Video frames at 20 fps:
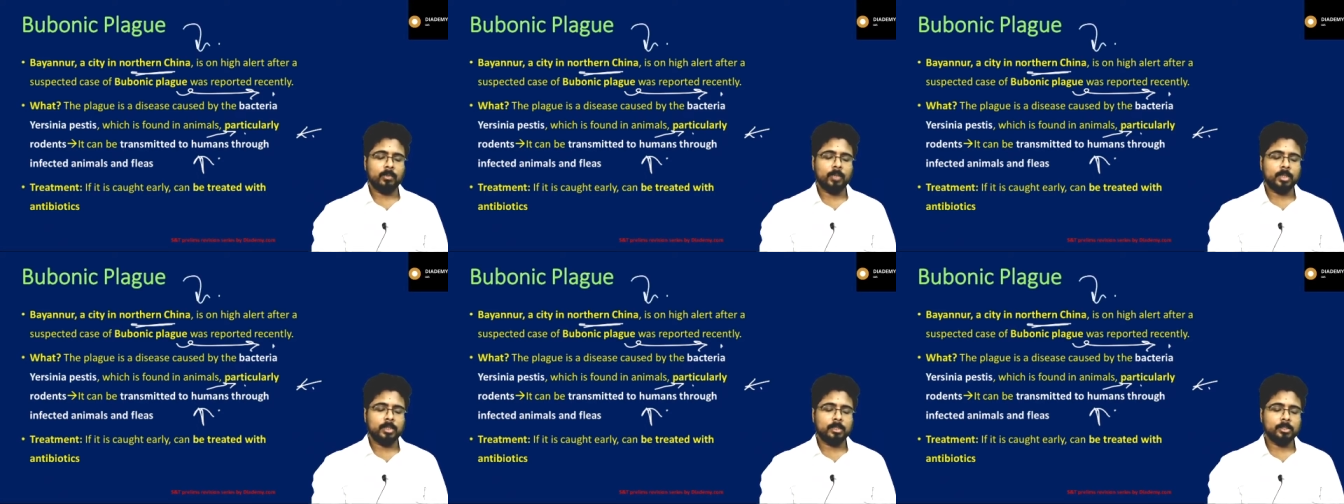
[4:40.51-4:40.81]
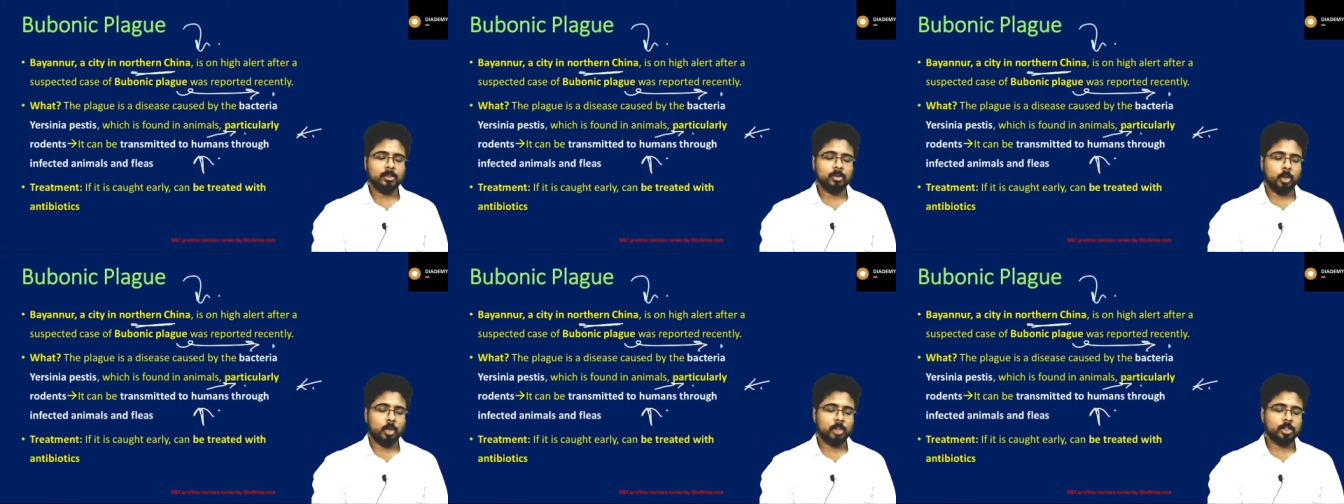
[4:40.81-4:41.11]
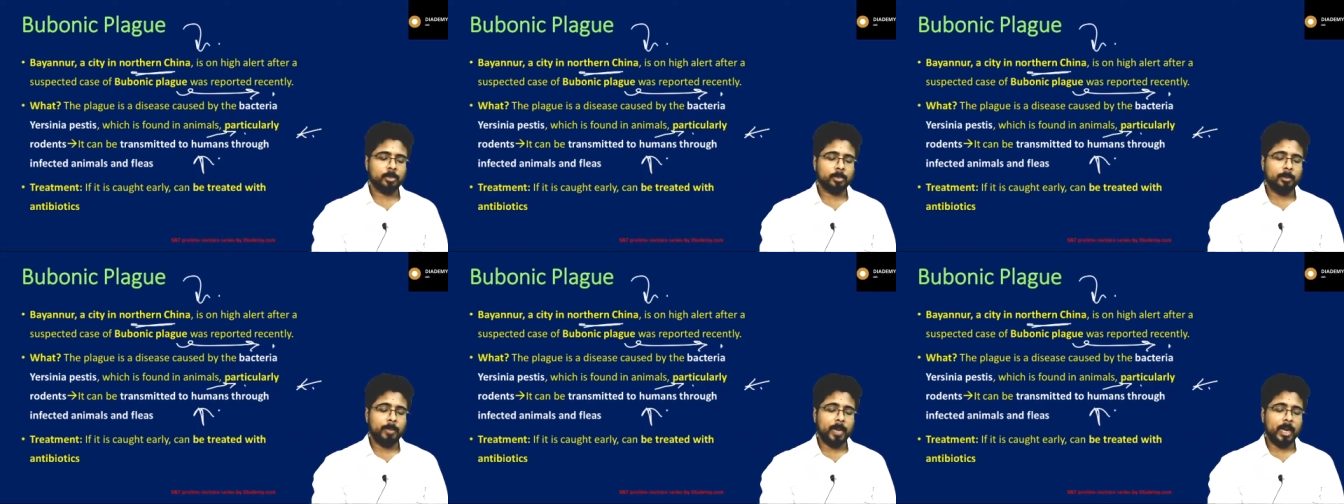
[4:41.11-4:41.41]
which is
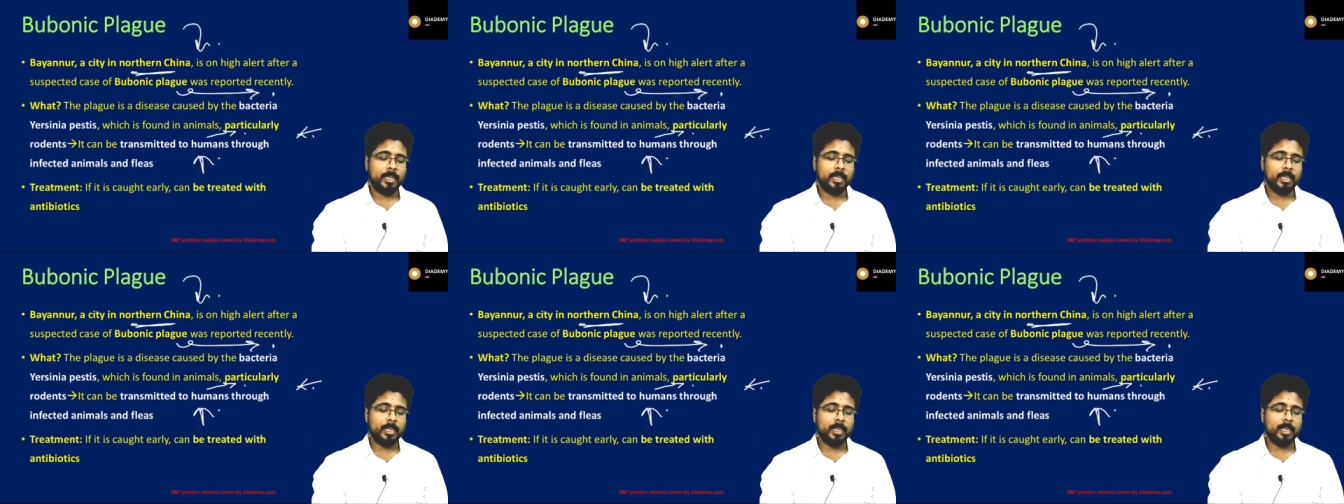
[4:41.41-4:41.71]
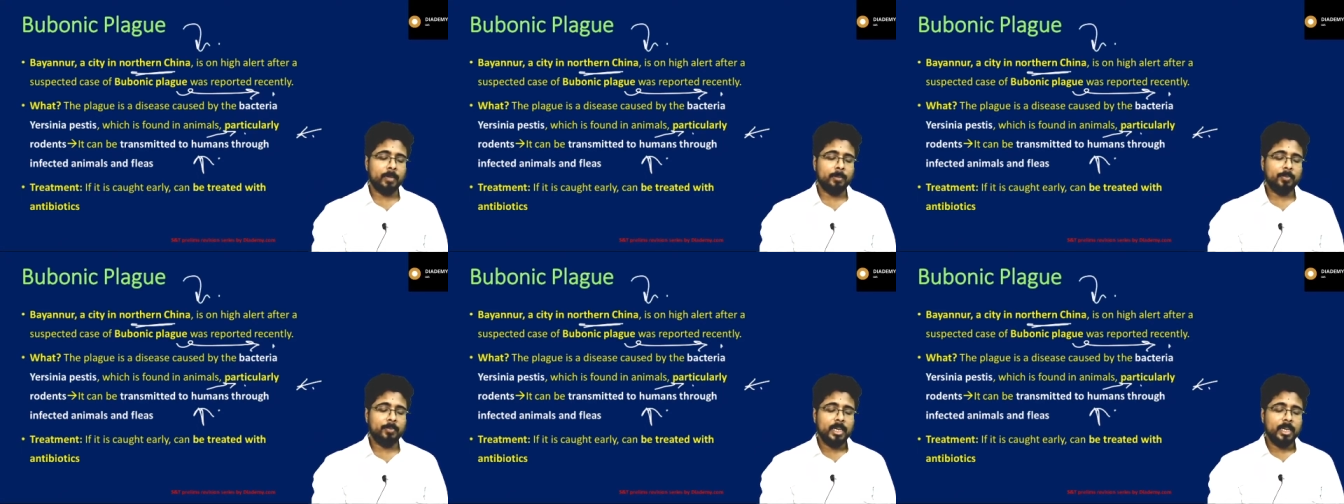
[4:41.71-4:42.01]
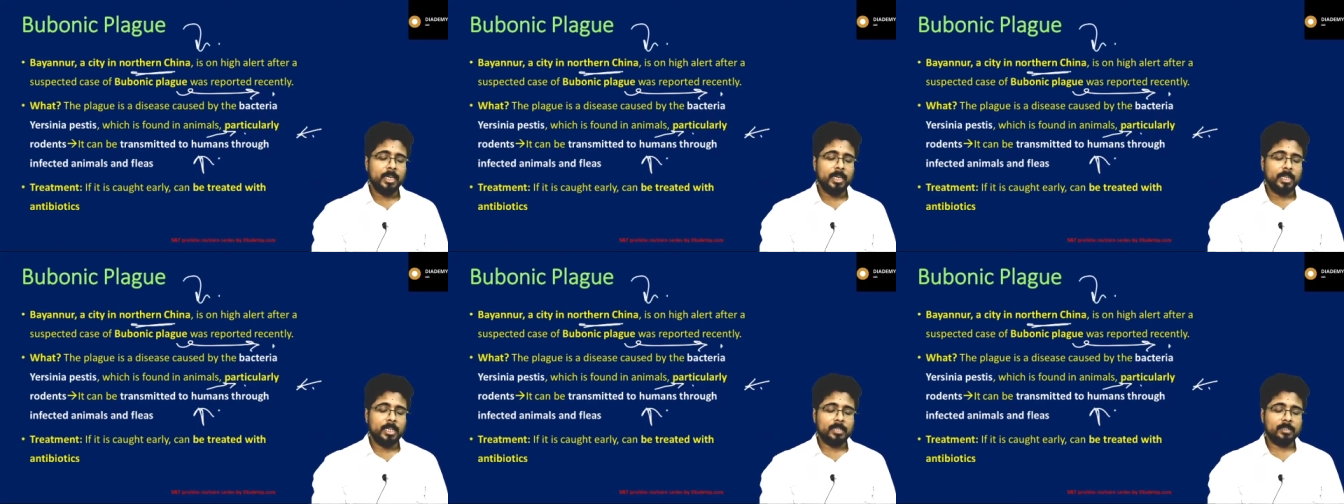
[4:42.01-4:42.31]
caused by bacteria
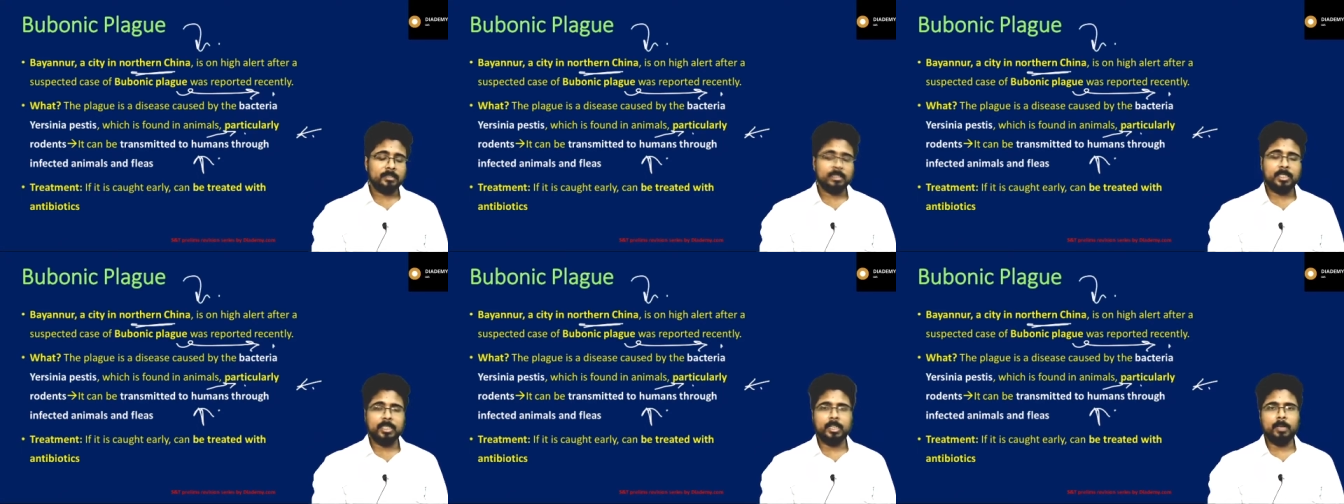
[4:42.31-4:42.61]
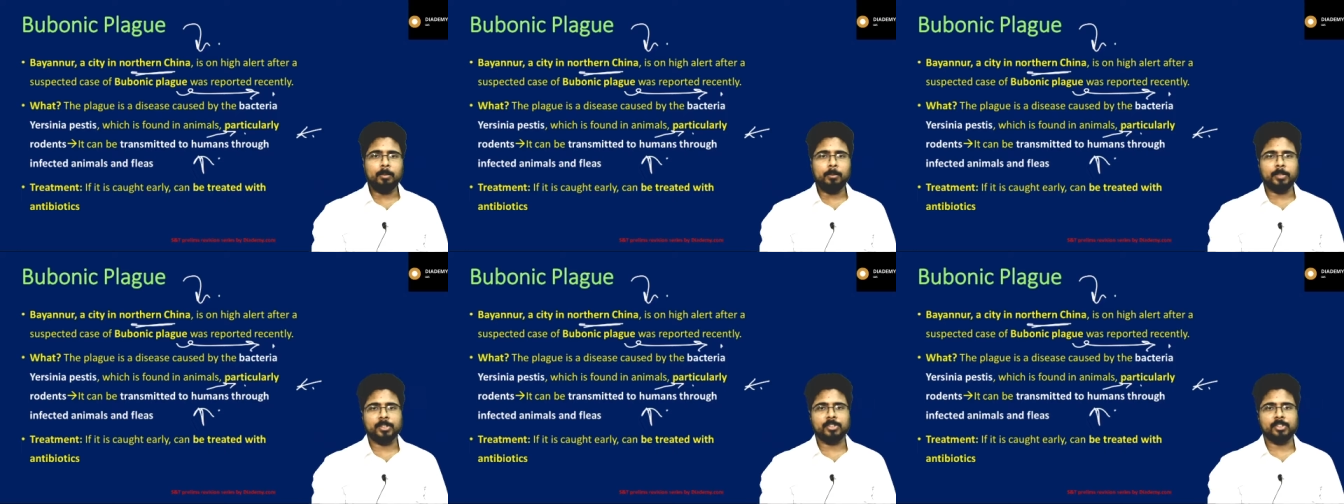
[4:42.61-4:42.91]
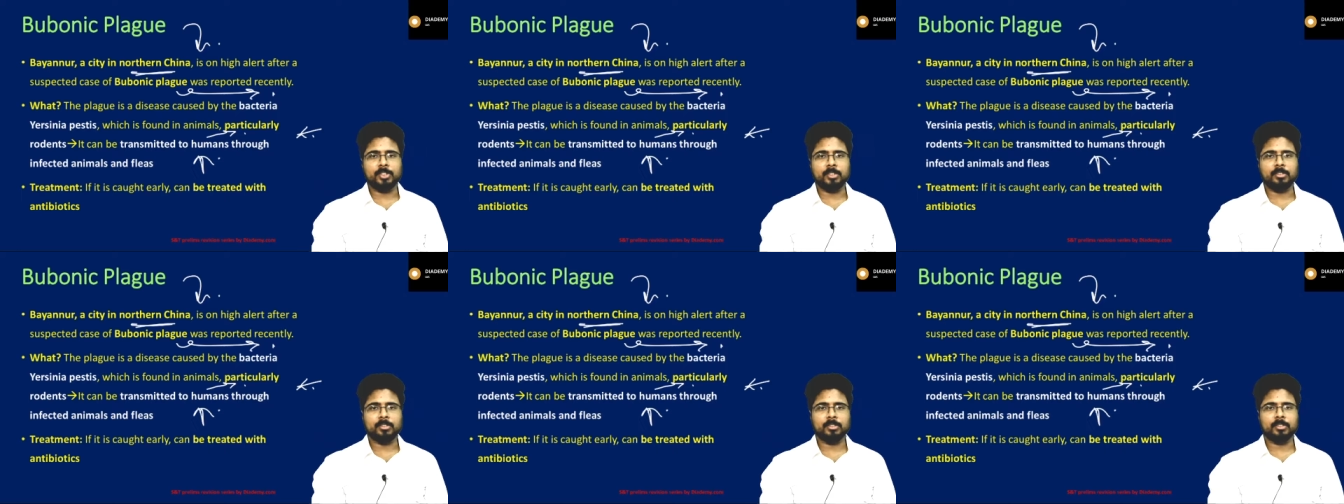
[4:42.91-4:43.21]
Yersinia
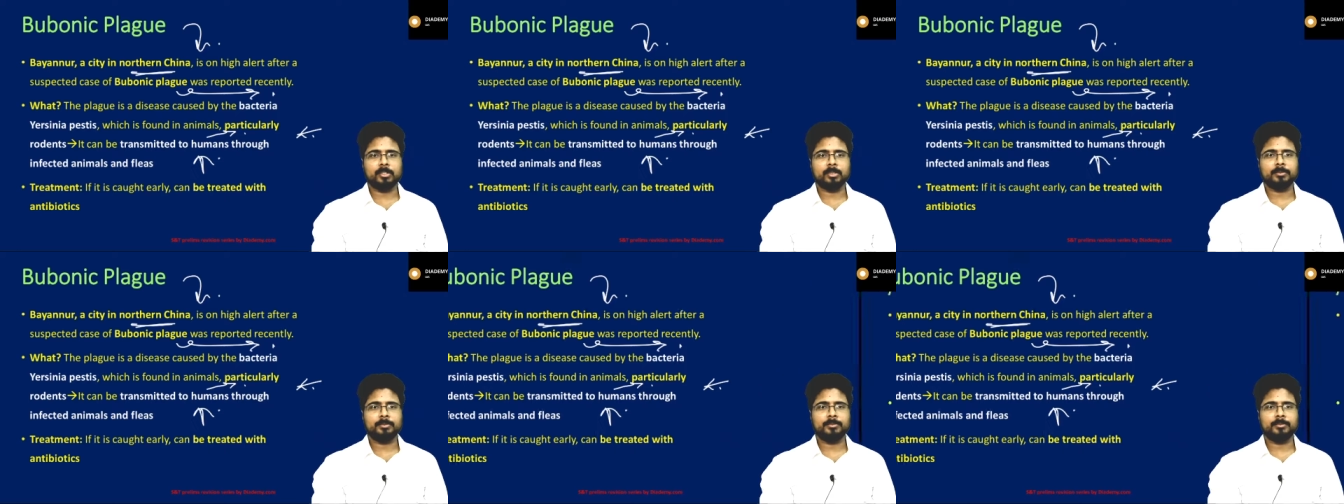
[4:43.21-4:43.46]
pestis.